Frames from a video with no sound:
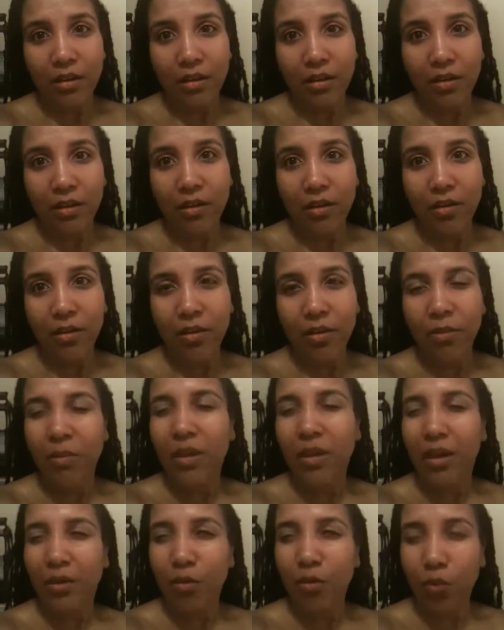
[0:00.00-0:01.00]
um,
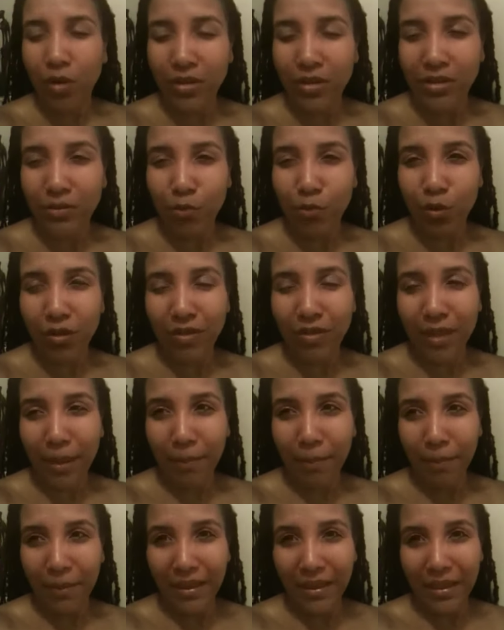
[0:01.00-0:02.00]
and what, what
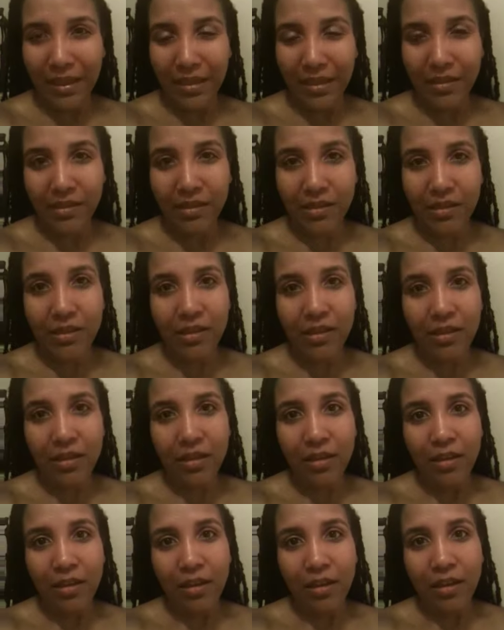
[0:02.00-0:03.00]
that means.
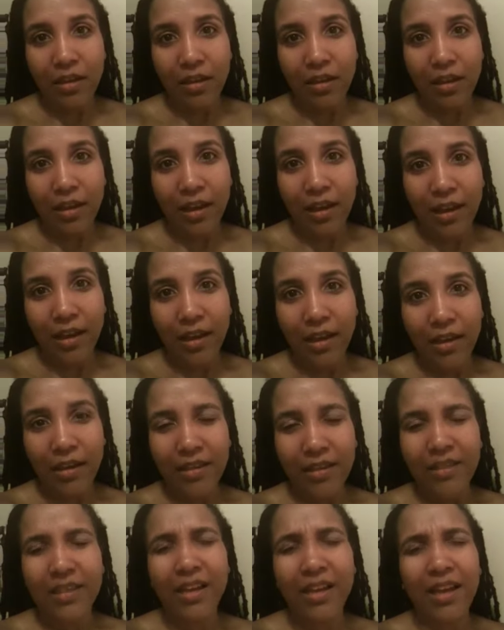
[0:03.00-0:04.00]

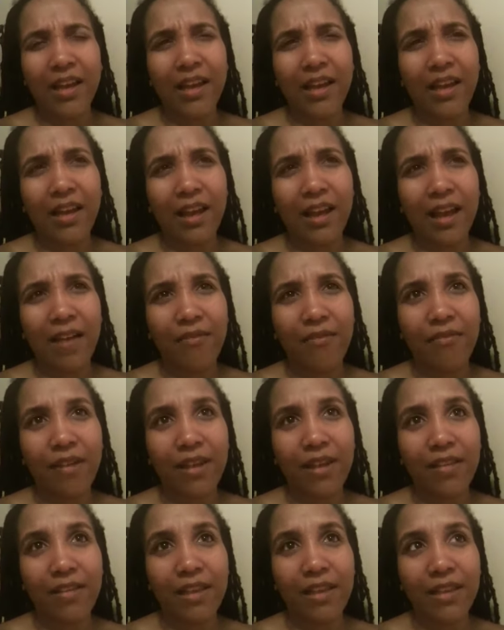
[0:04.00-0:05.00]
And I
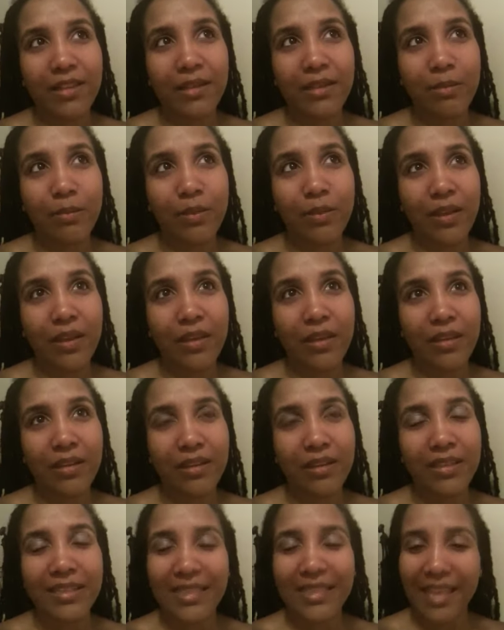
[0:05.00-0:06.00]
find that to be
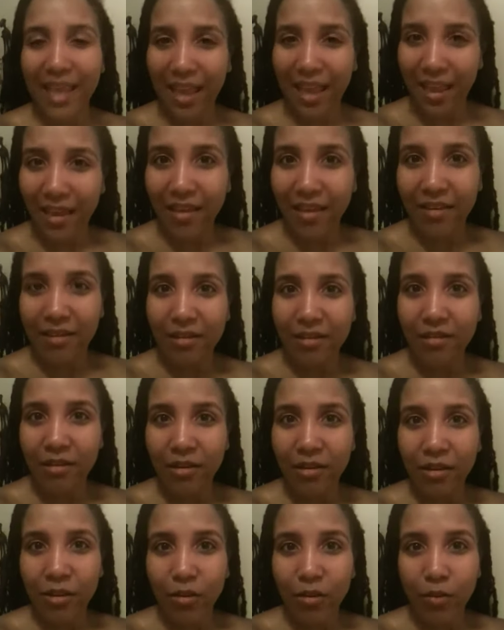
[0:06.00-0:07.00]
sad
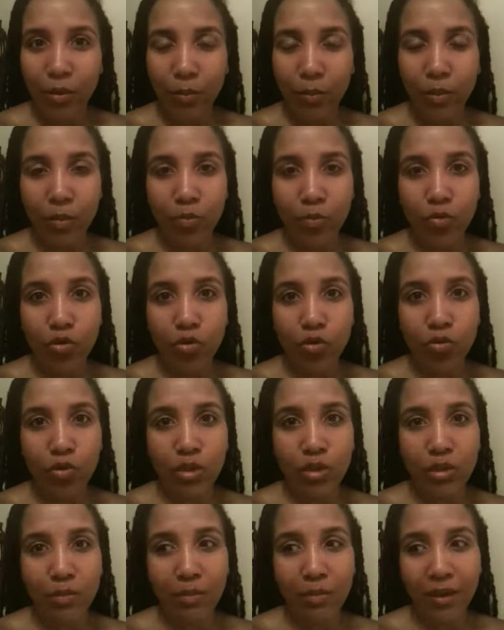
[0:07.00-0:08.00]
when people choose
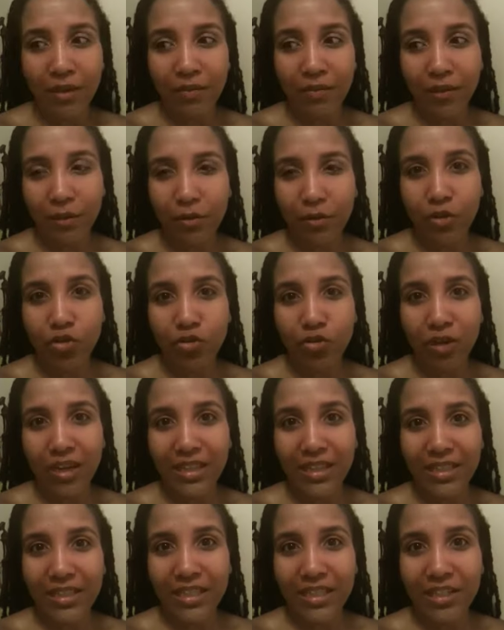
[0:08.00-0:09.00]
to make very
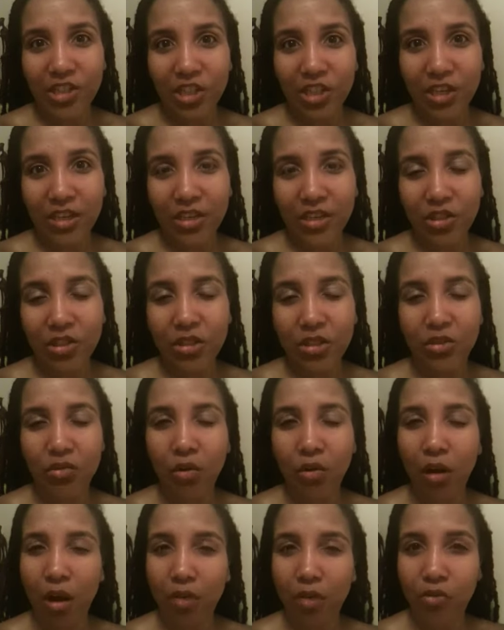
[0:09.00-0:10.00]
drastic changes
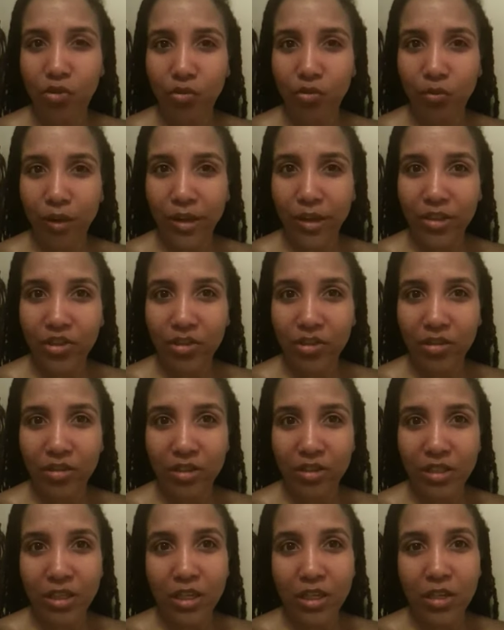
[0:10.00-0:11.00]
or
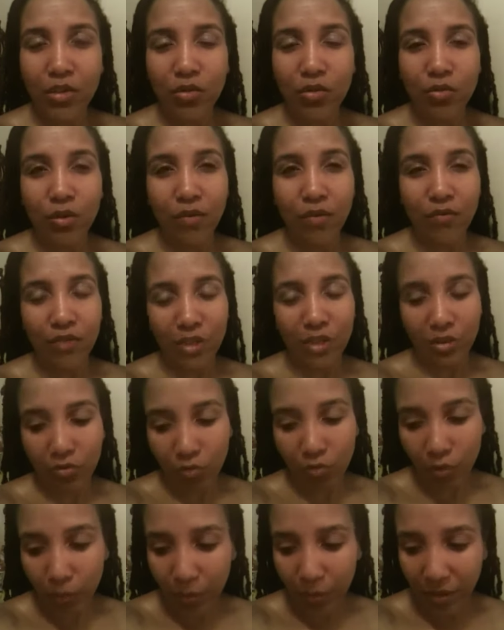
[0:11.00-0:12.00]
alterations to their
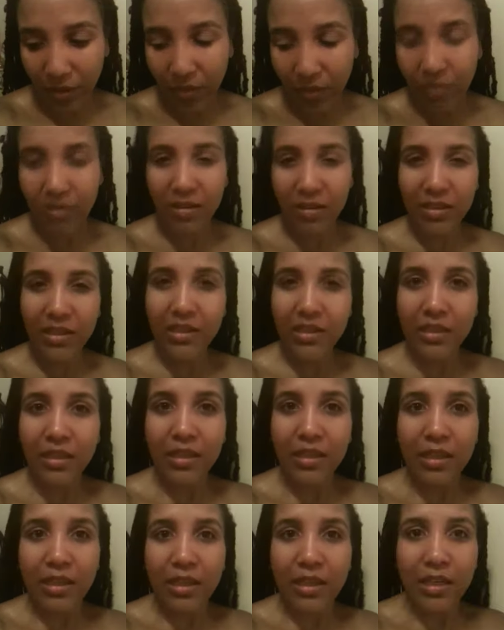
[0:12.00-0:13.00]
physical appearance.
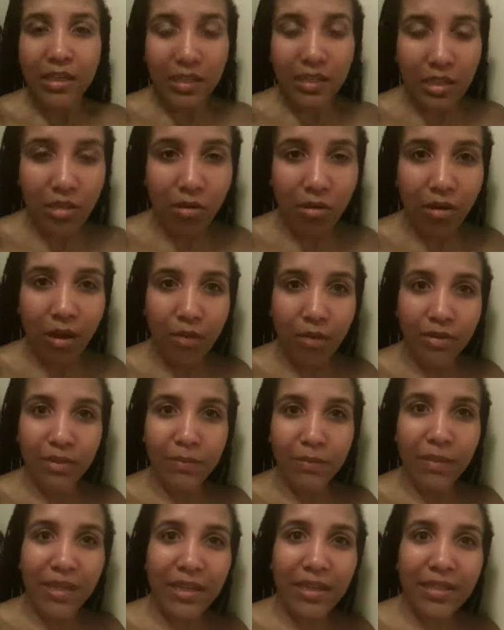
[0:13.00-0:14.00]
And so I was
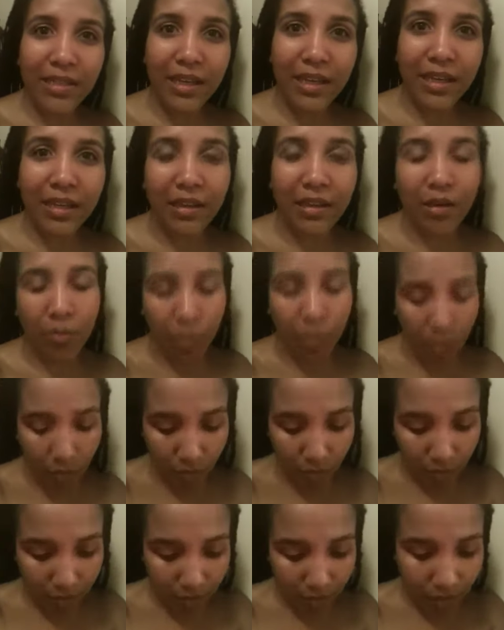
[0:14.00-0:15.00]
meditating
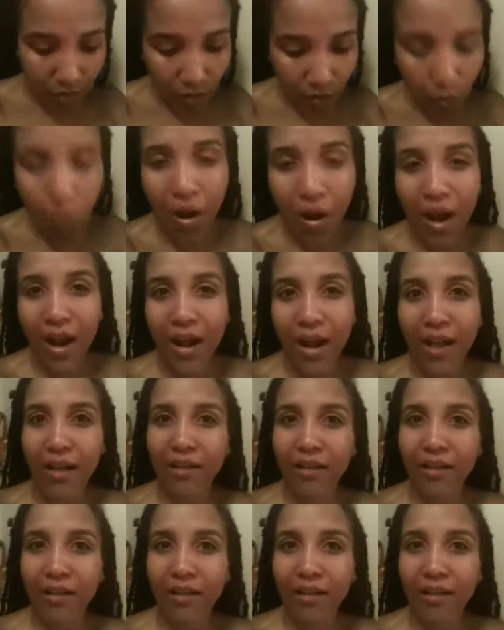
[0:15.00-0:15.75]
upon why,